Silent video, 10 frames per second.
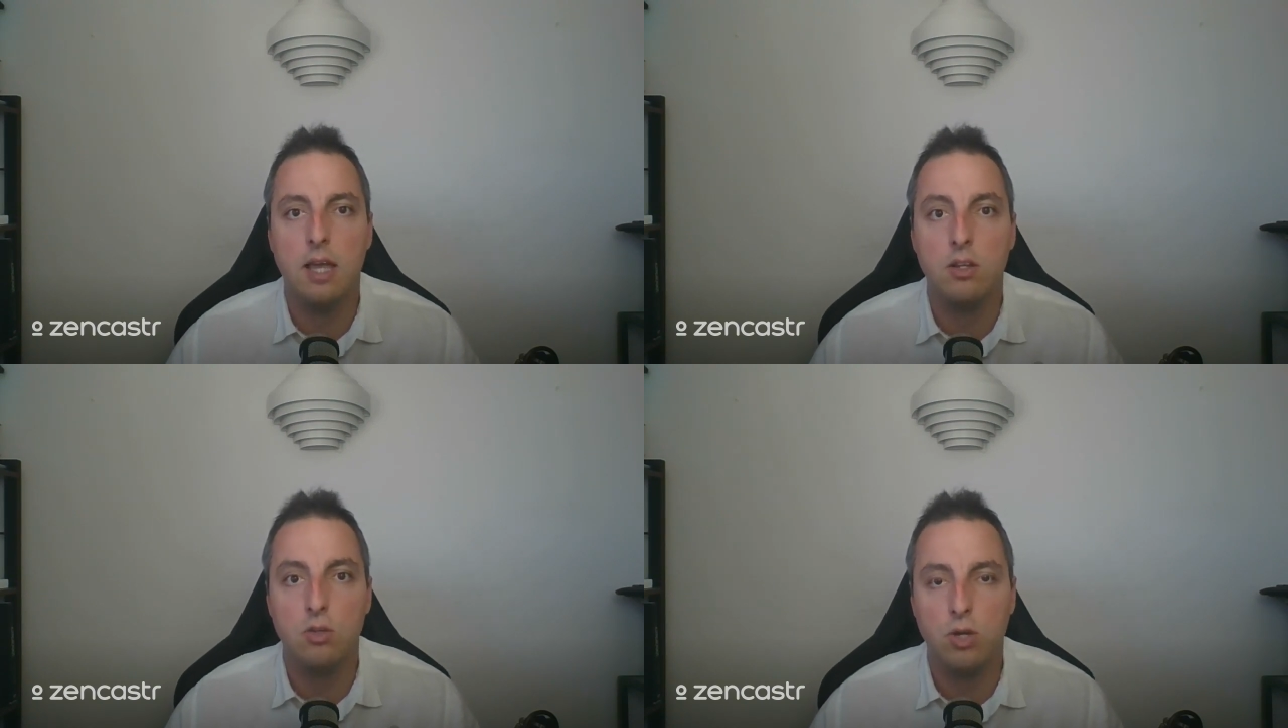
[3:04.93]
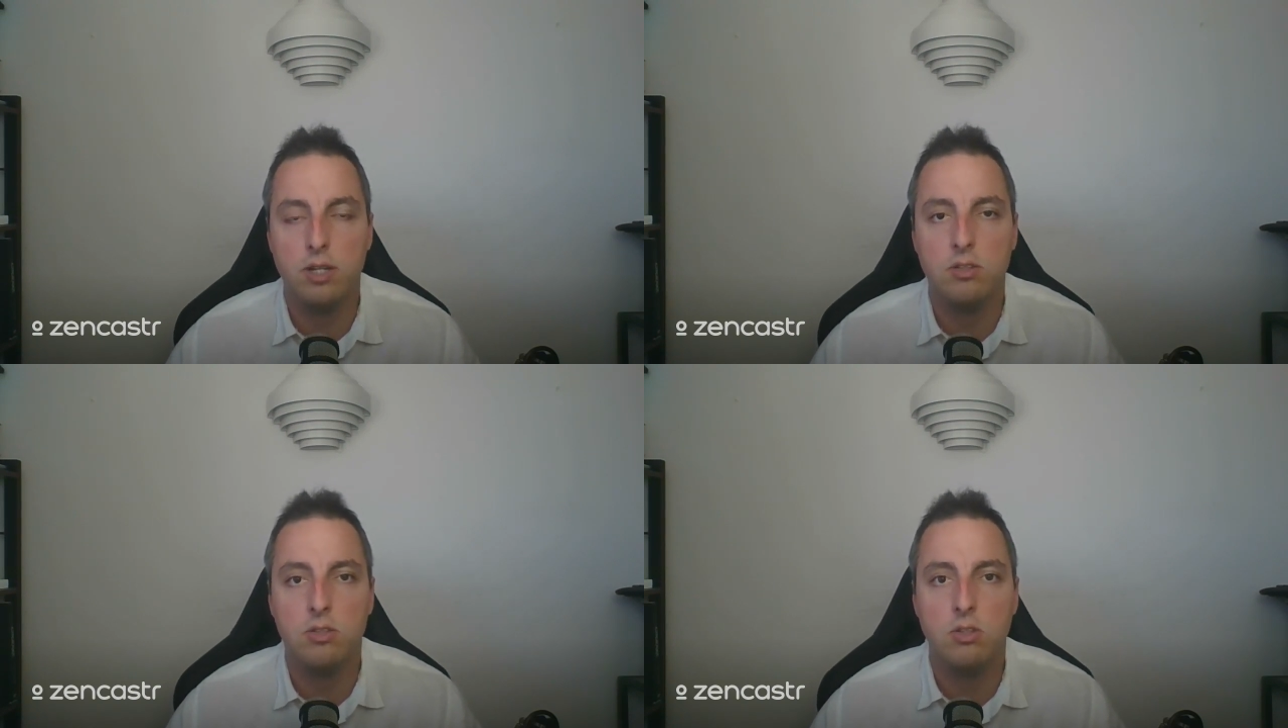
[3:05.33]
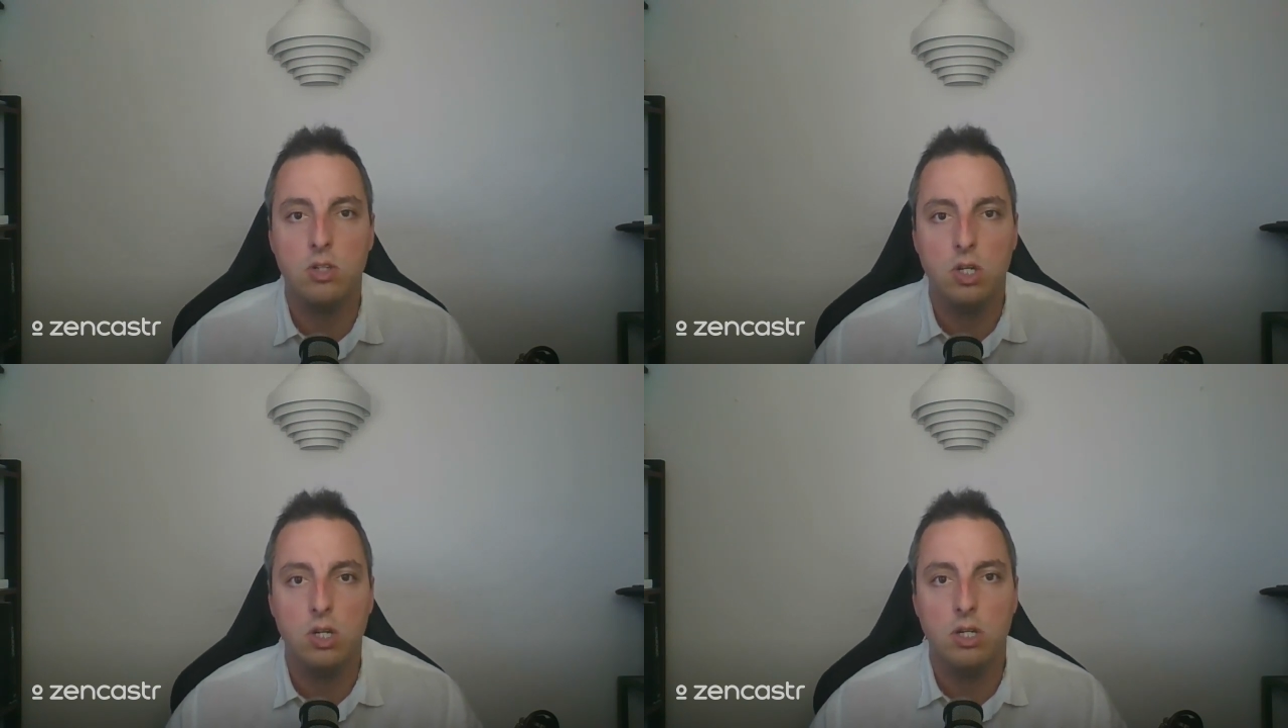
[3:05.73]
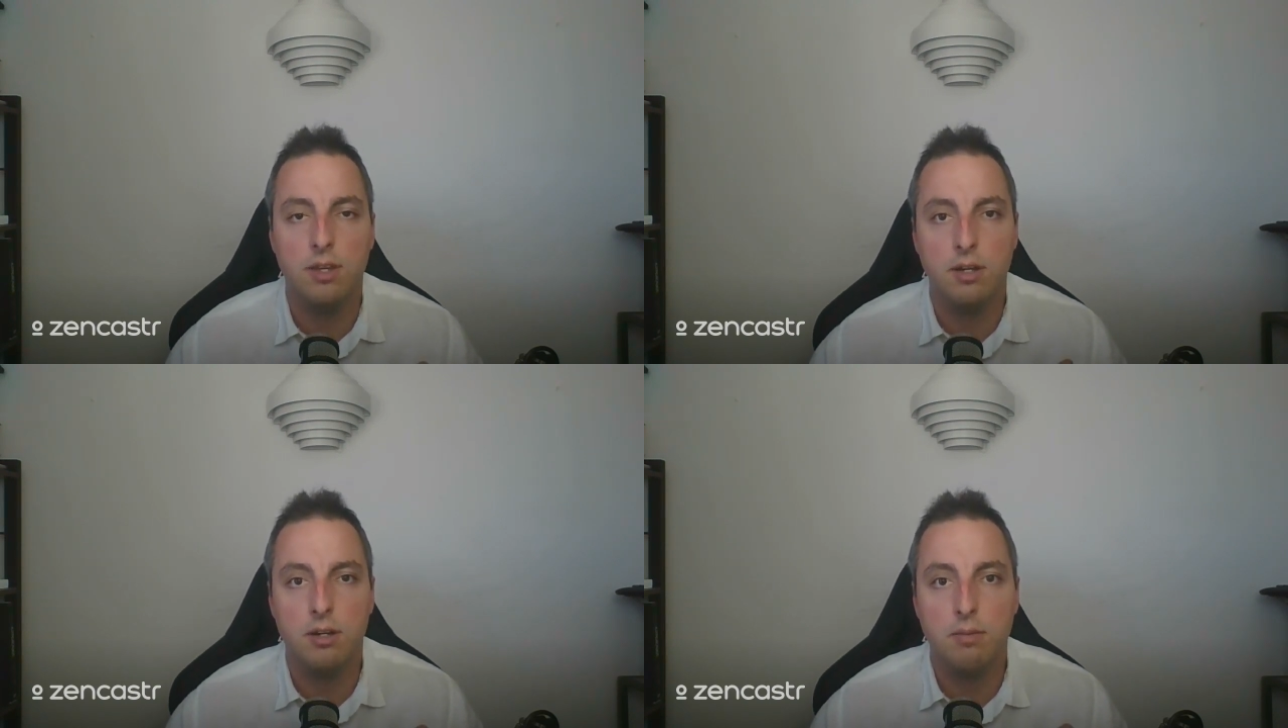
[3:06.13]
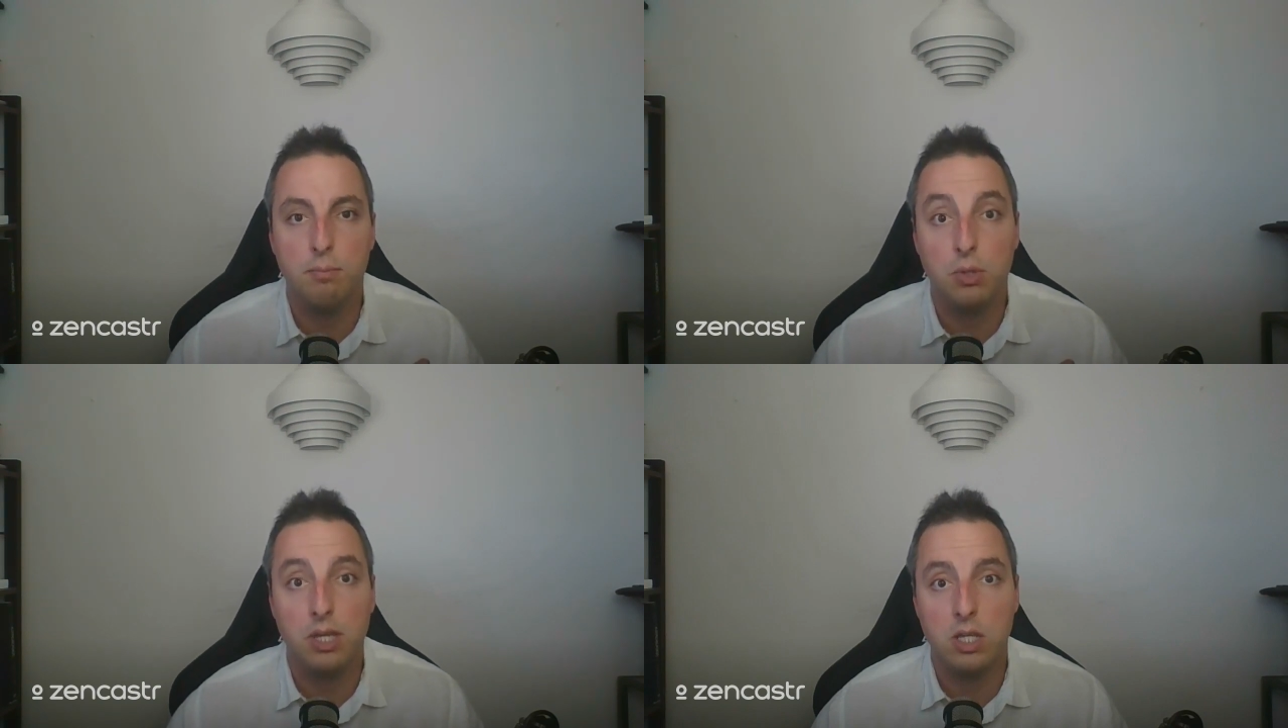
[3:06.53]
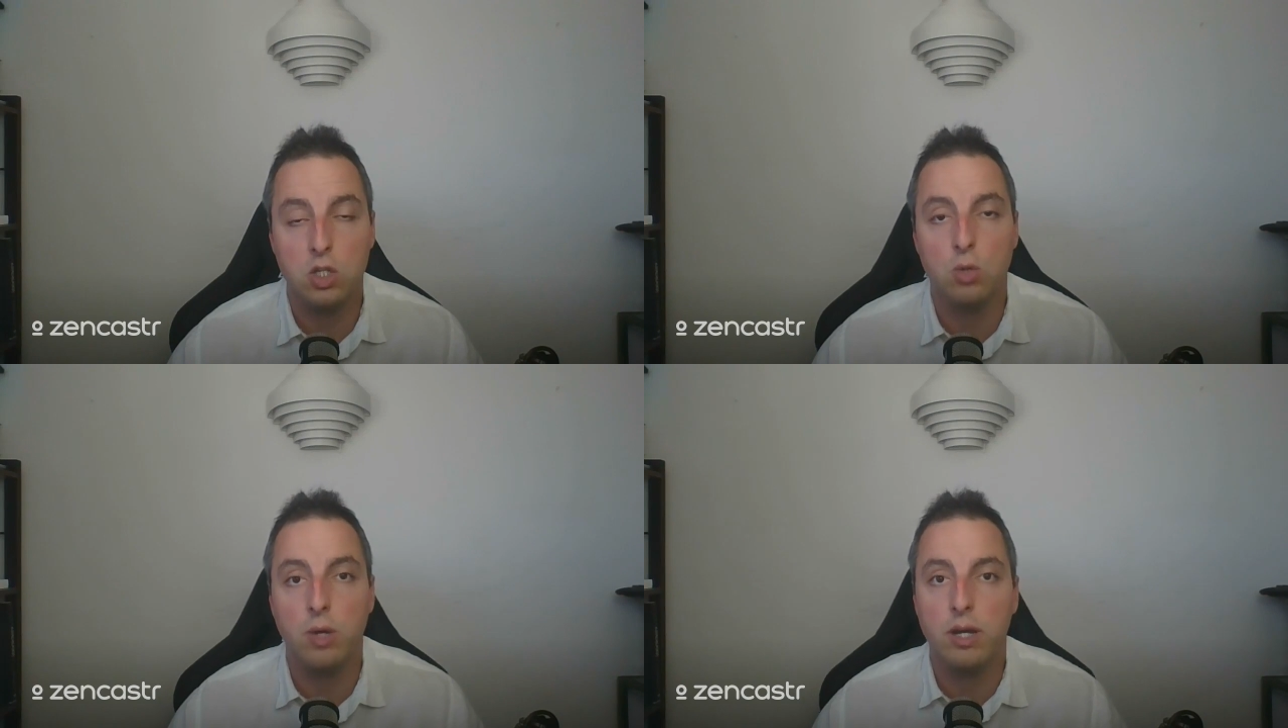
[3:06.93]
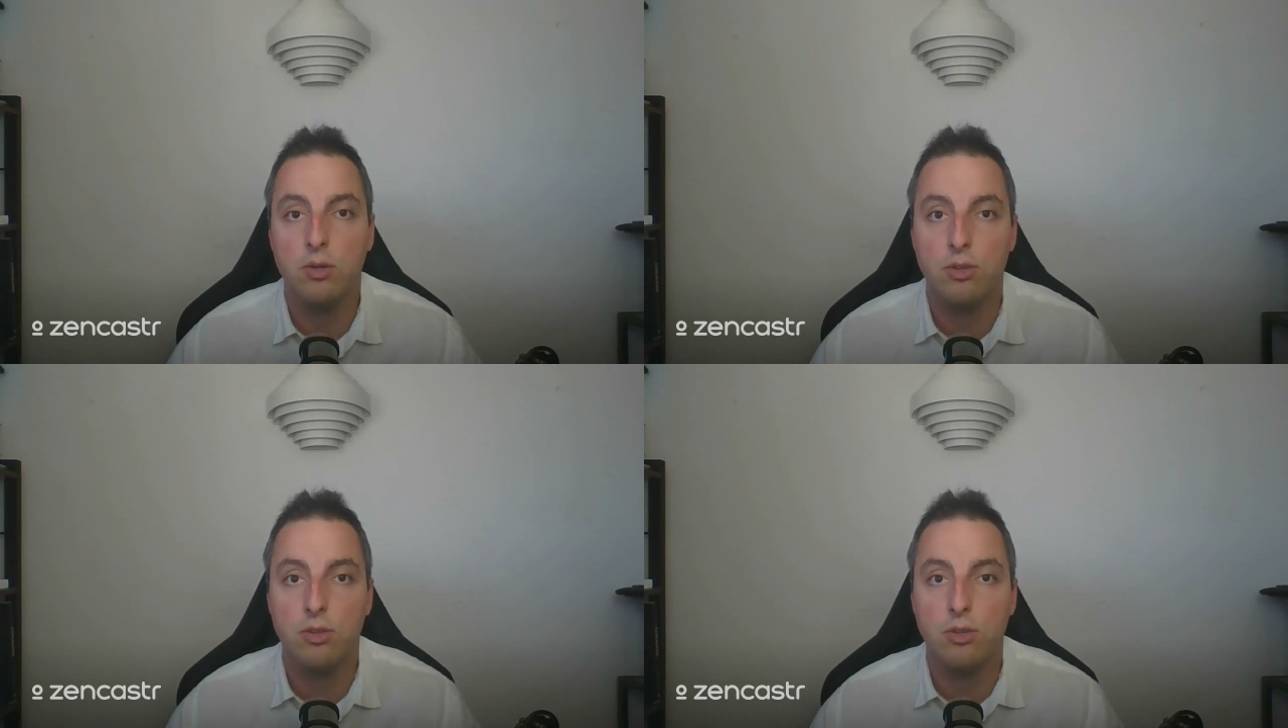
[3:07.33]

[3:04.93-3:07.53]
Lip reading: and address the potential